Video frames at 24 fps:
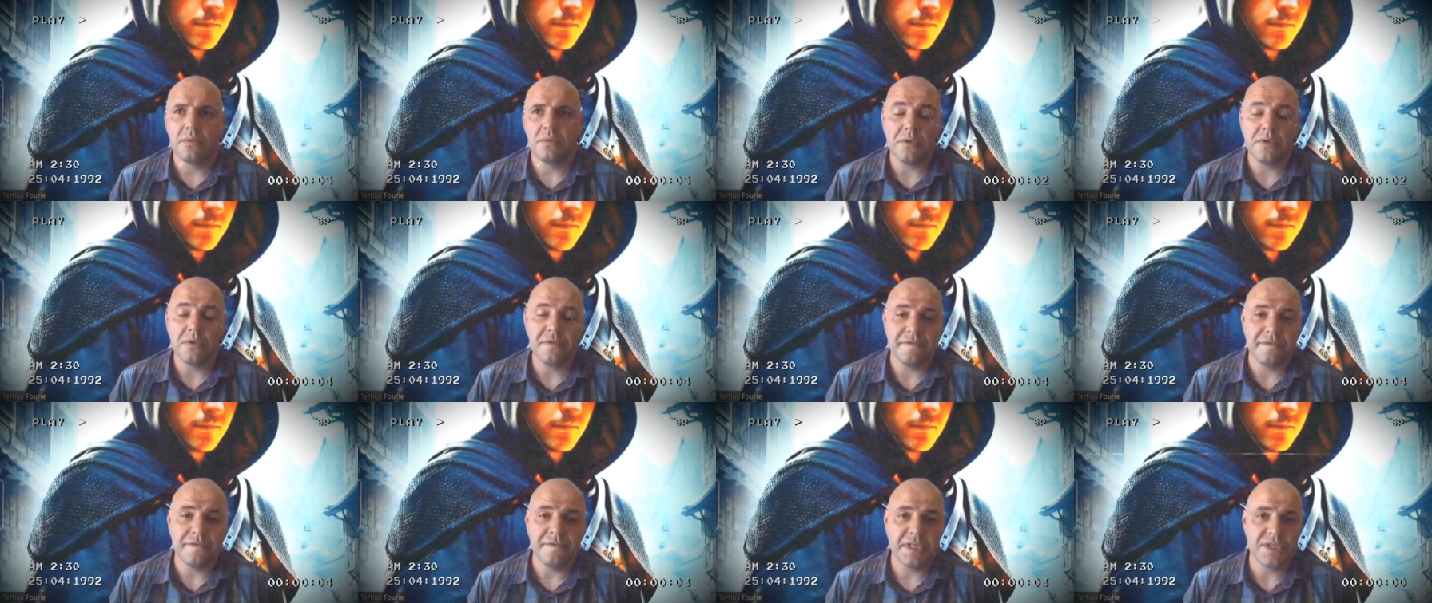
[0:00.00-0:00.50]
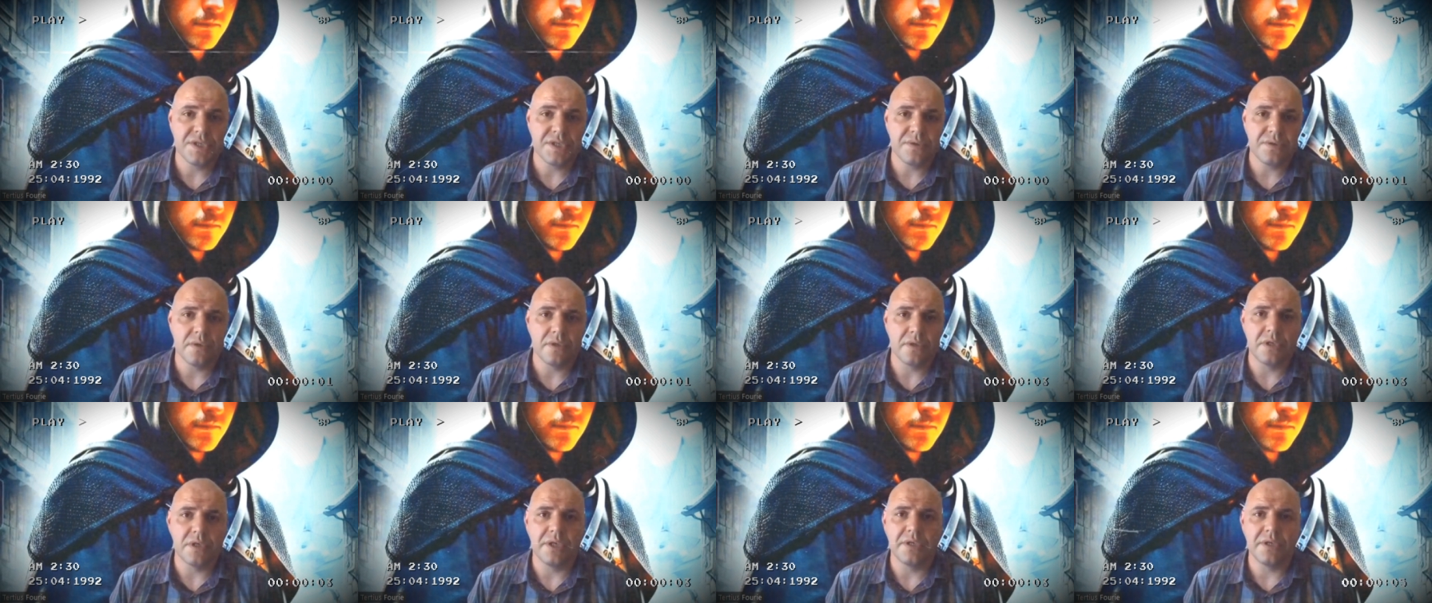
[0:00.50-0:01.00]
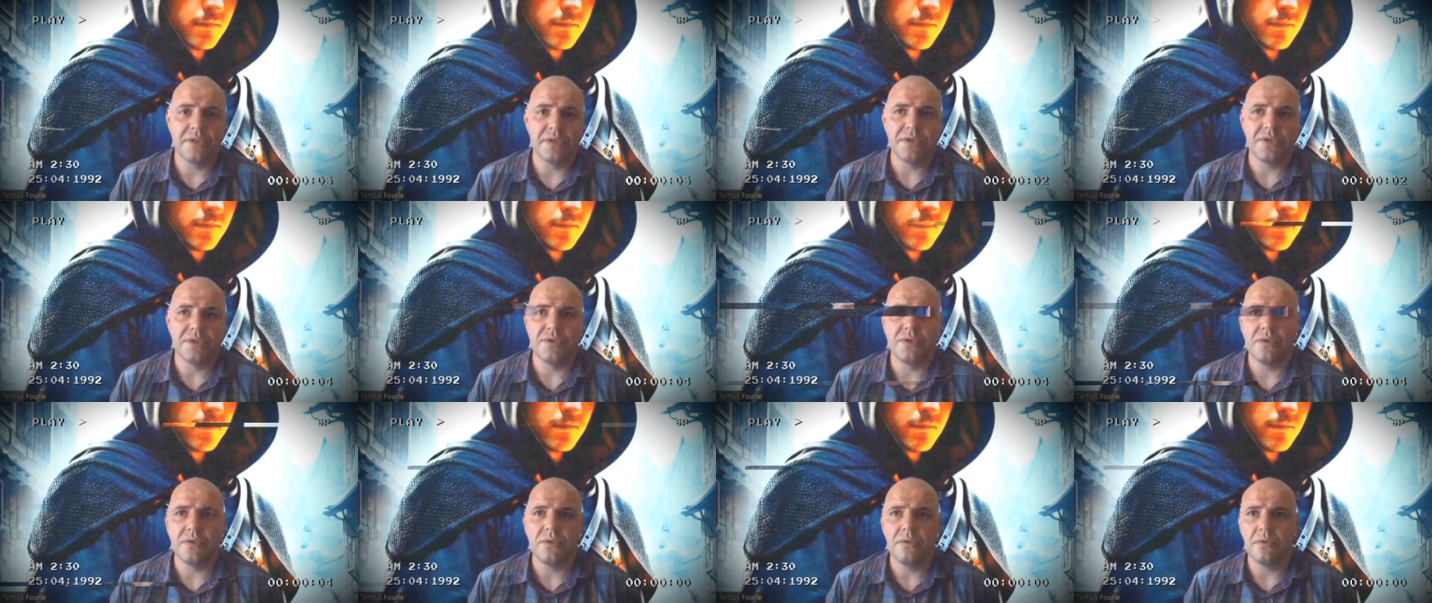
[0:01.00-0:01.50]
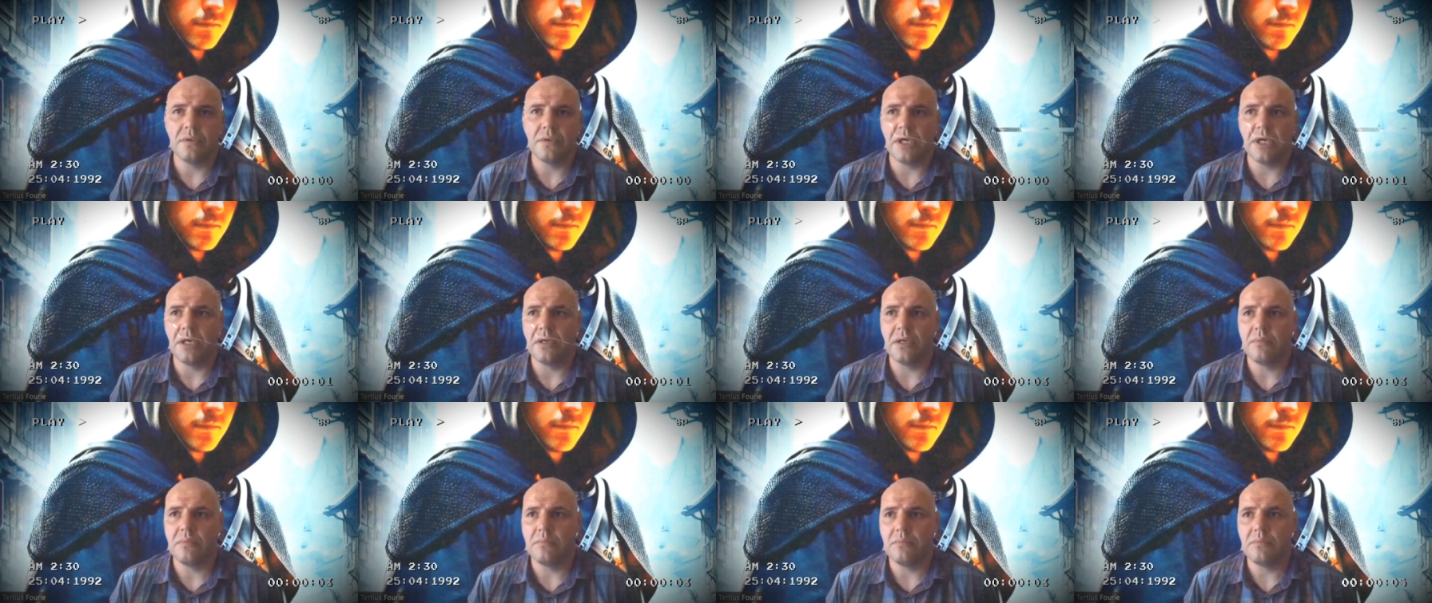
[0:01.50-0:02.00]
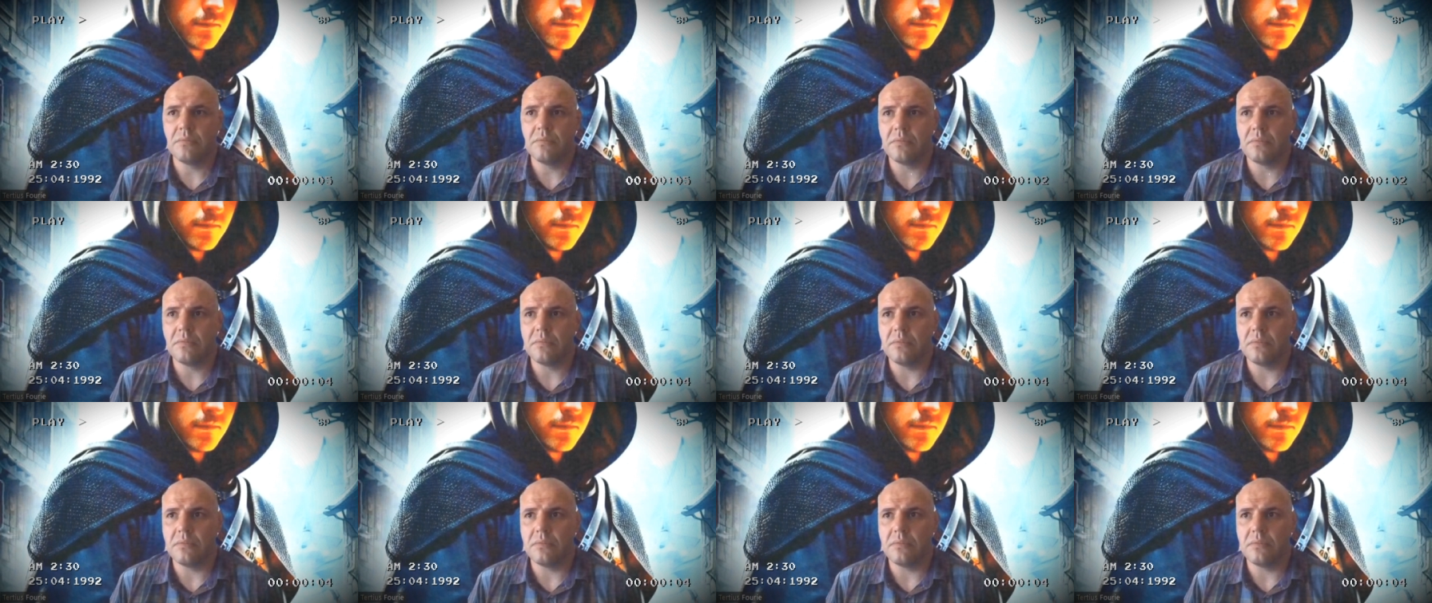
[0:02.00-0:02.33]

wrong things you're going to do, um,